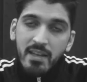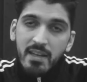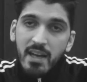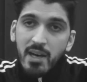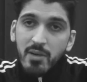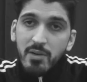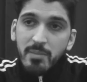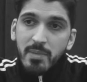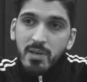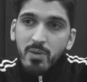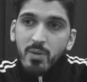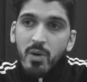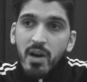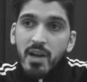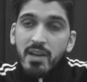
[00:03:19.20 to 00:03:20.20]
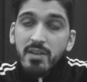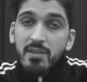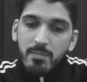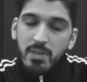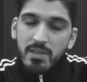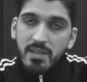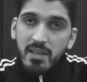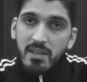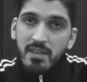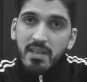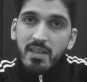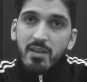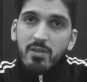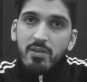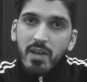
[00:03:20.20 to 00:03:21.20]
Harry Maguire. But I
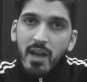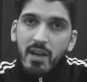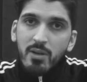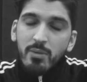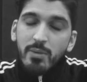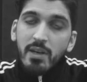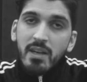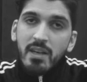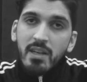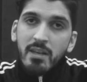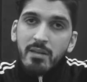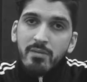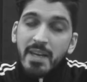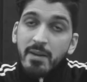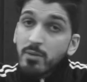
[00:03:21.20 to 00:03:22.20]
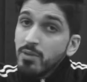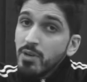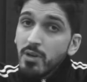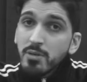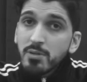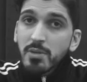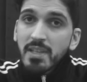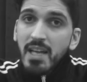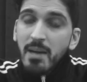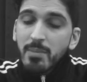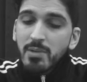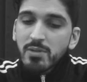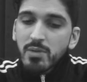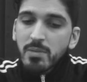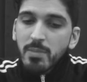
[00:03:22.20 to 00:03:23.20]
think Lukaku will leave, and who knows what
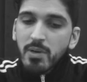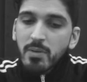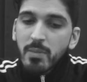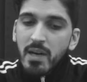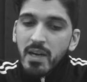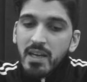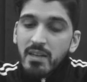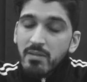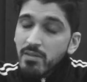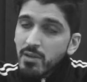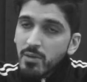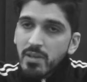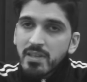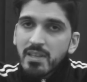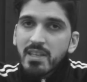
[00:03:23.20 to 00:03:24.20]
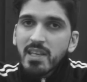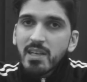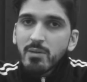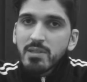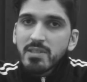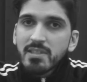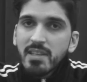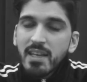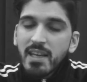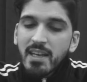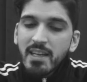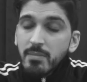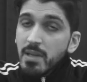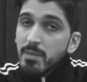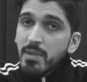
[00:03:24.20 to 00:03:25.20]
happens with Pogba, even though I think he will
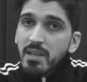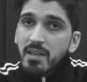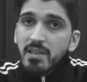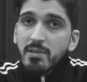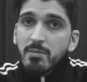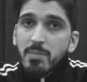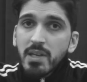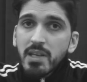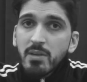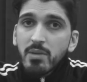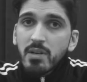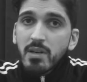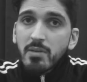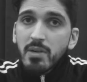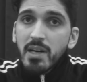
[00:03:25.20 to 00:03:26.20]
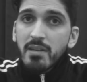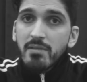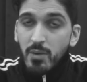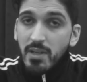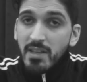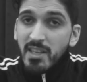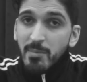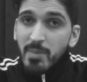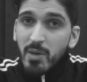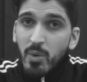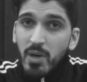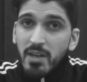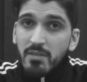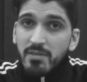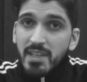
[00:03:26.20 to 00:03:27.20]
stay. Maybe another player will arrive. Will they be
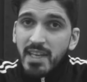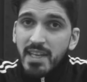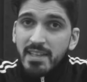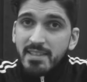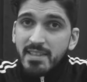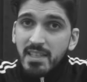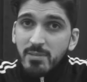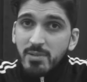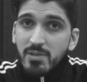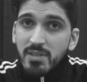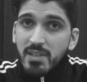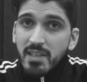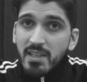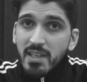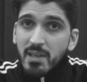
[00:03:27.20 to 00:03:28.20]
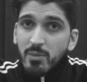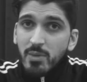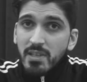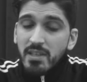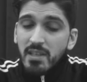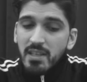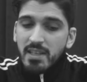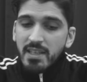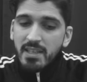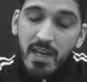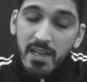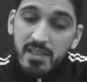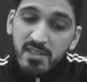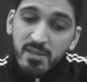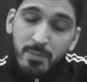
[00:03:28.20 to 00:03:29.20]
one of the 8 teams that can win the league?
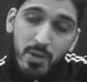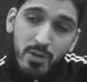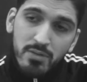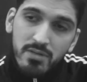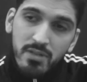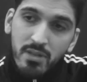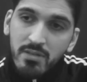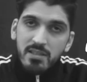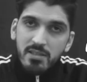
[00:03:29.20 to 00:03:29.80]
I suppose so.